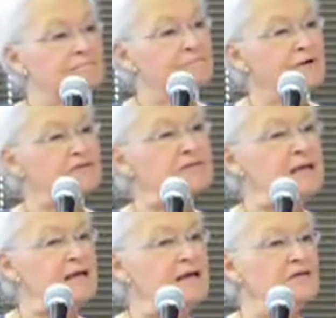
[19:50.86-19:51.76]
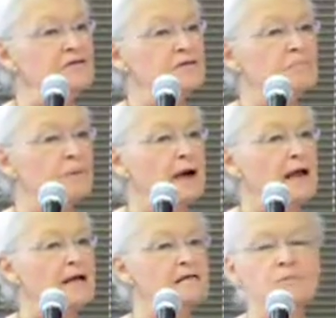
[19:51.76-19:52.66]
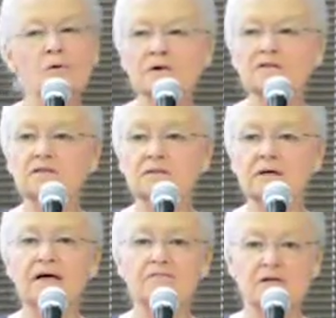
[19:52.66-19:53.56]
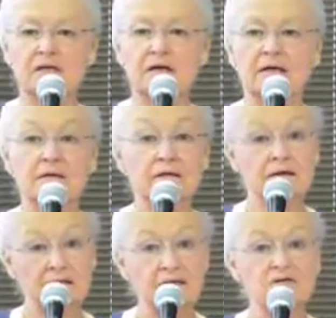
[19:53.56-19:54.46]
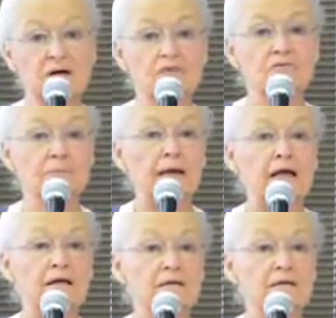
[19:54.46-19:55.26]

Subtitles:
prestige and brand weren't everything, at least not for me.